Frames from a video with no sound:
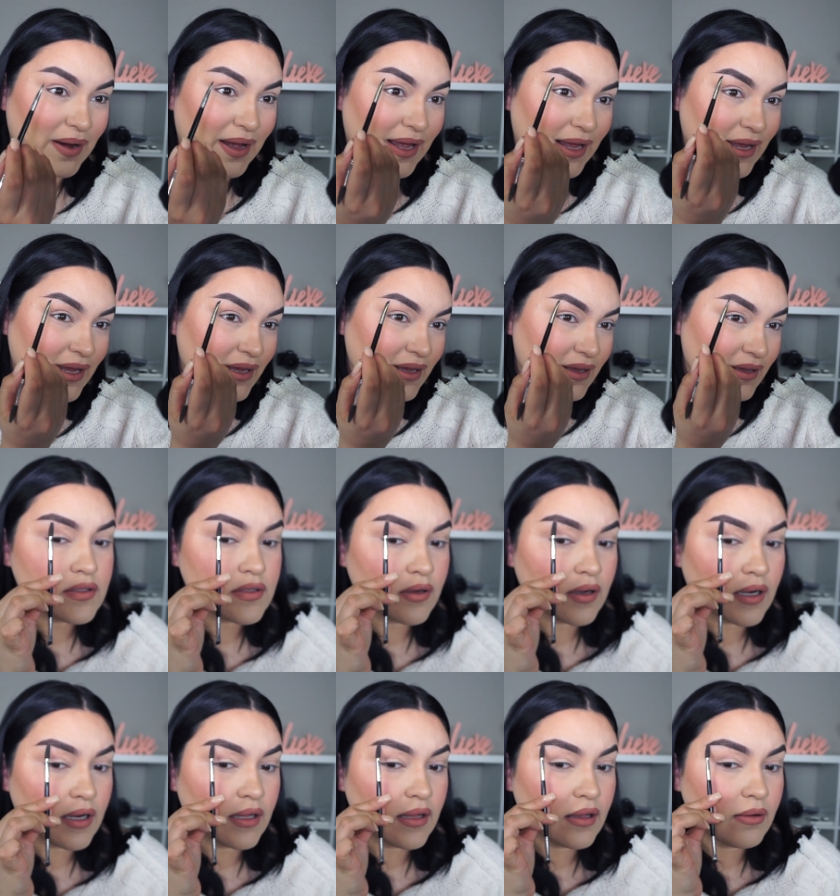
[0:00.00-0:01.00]
way. So
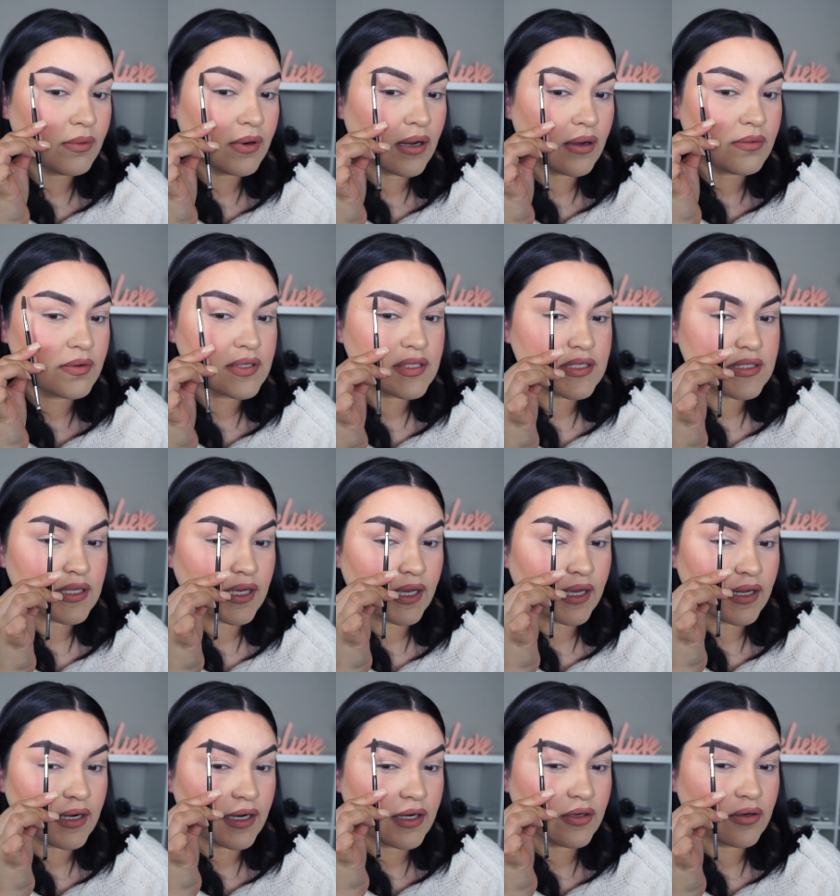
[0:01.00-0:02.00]
kind of like what I was
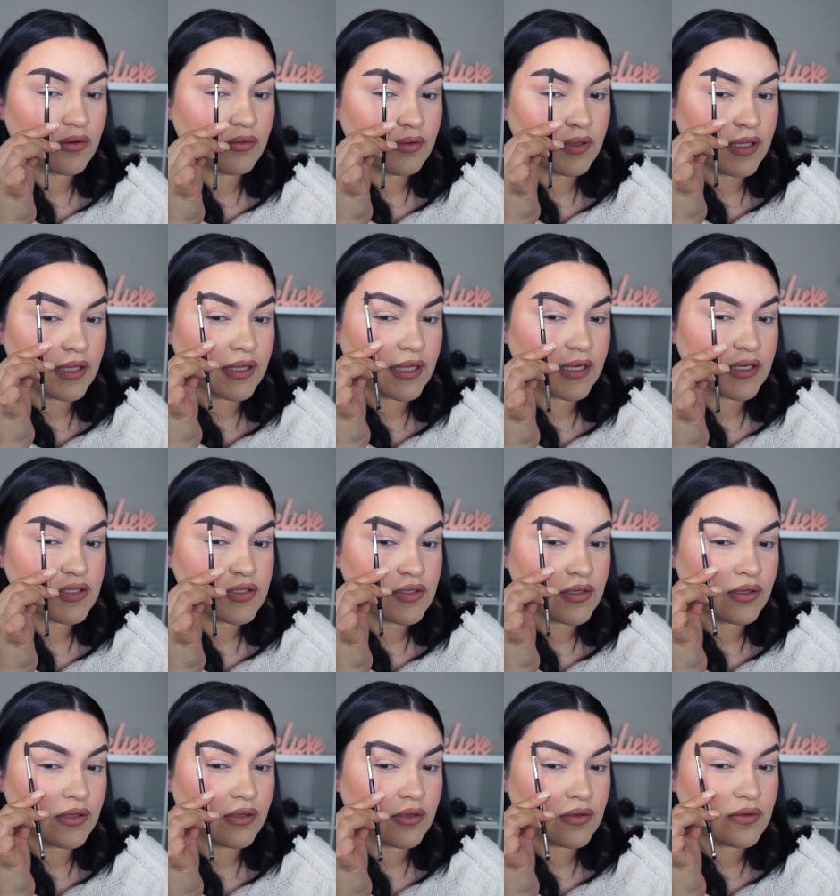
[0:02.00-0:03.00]
saying, I don't really like
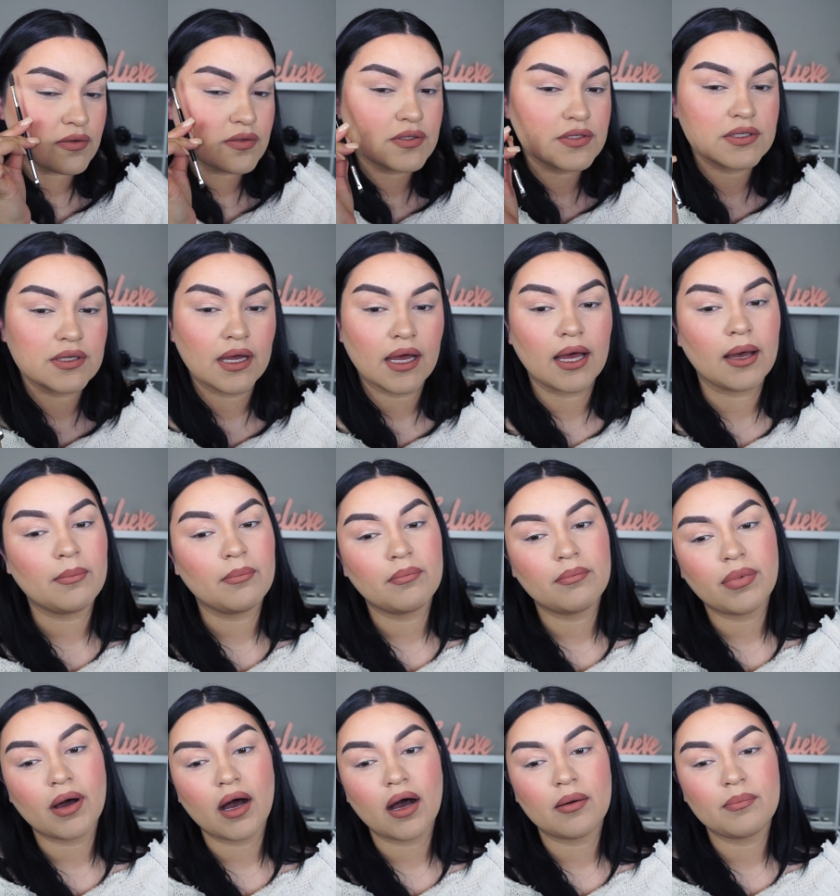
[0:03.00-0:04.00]
to use
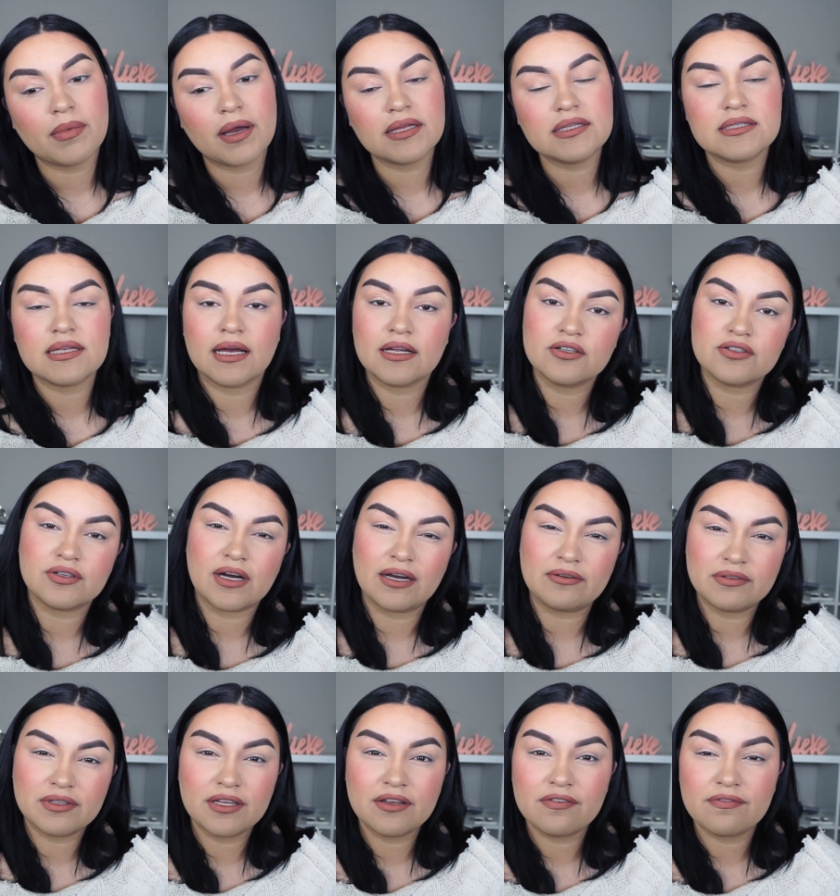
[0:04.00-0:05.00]
pomades that dry
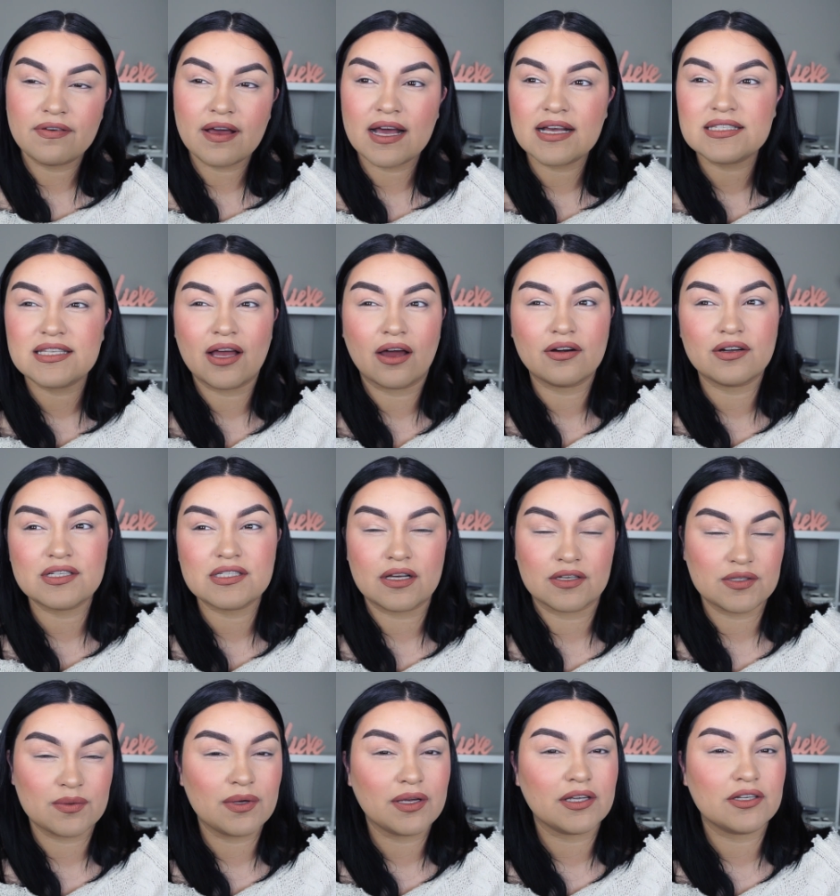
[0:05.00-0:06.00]
really fast. The
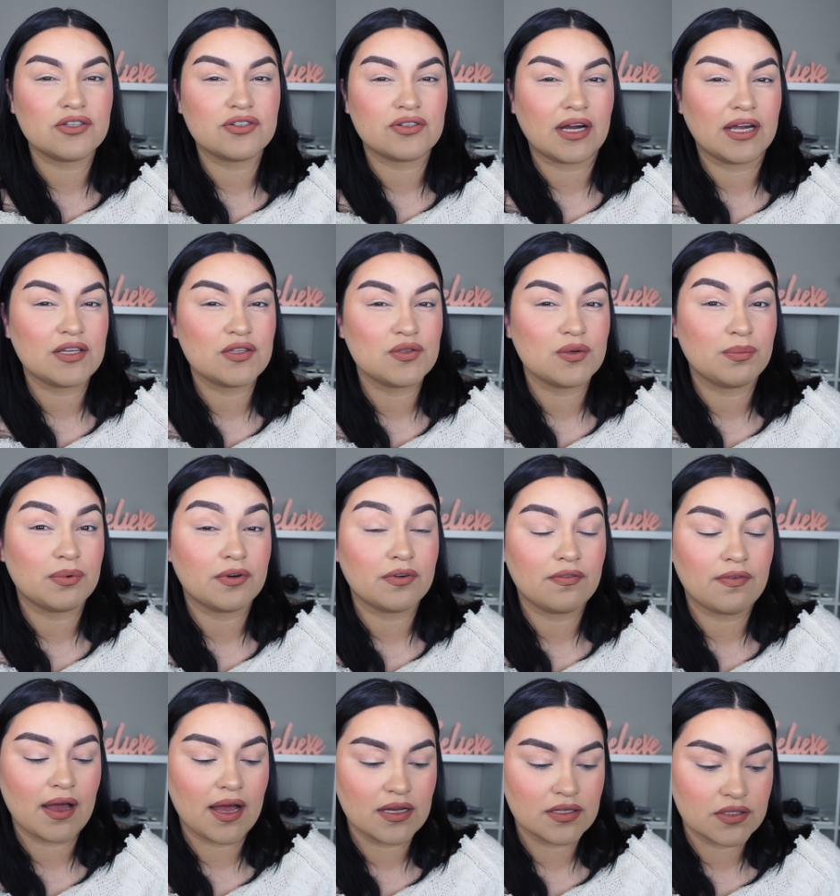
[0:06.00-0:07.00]
Anastasia one can dry super
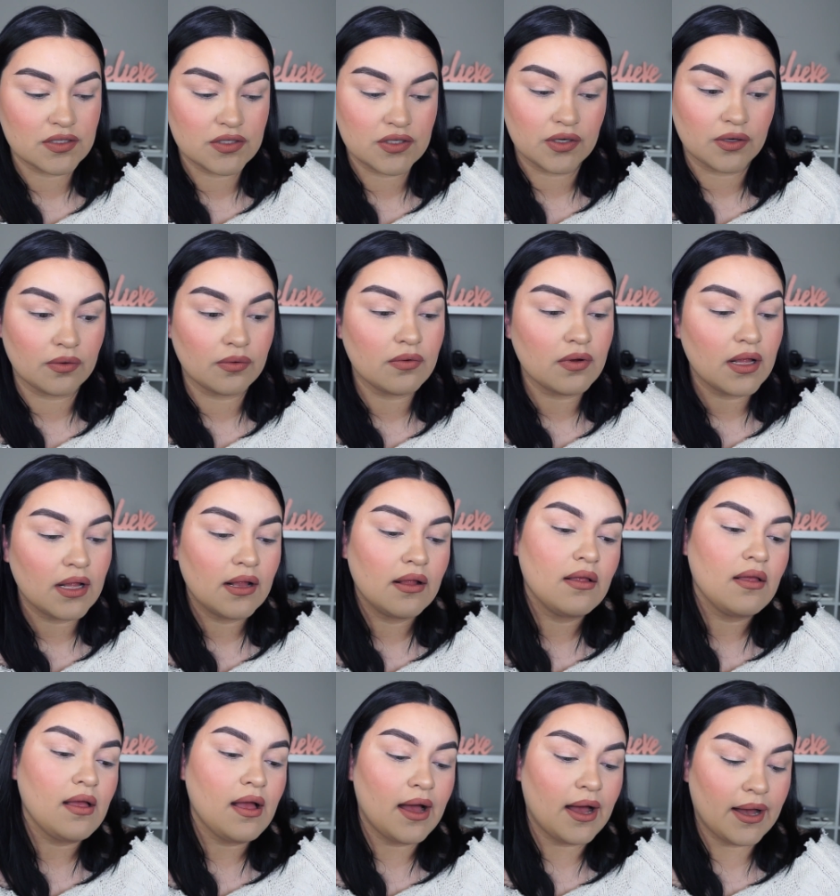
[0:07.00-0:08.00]
fast too.
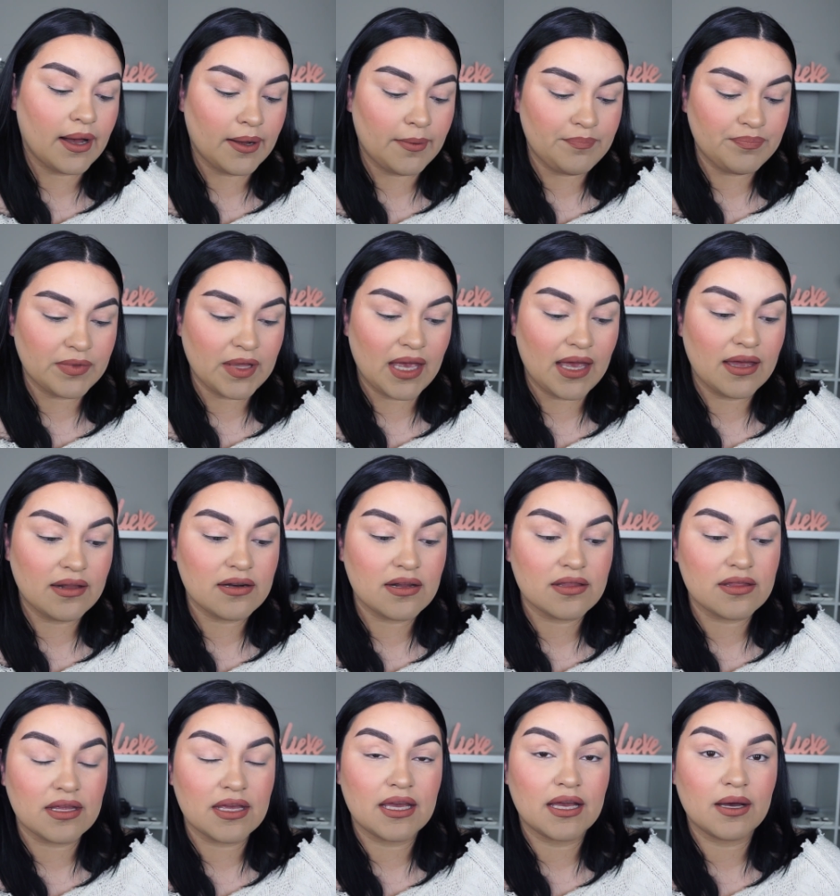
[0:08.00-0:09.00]

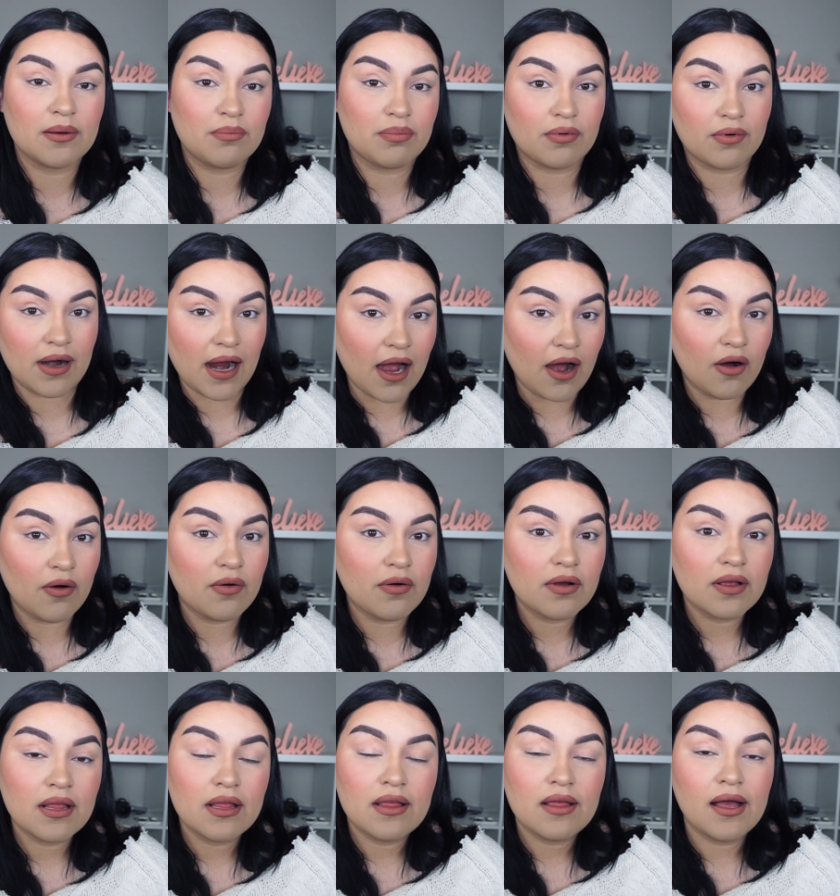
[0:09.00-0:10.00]
And the
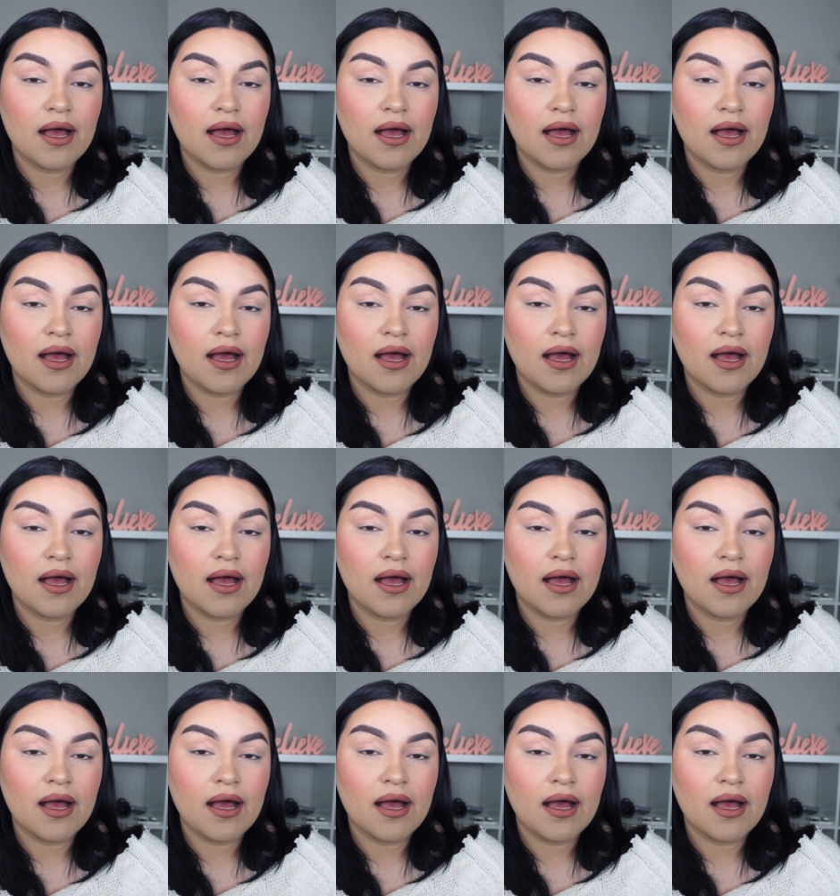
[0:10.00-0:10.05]
Cabrow